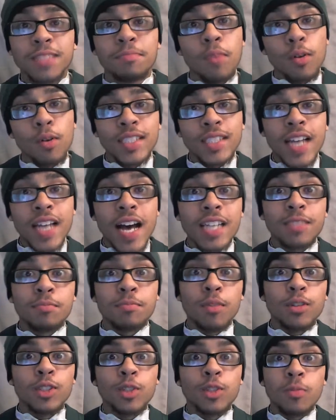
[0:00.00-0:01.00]
bow tie is
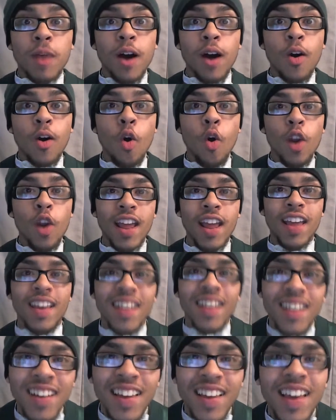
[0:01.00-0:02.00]
brought to you by Jorge.
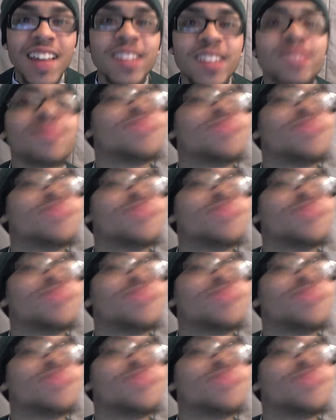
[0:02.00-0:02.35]
Again,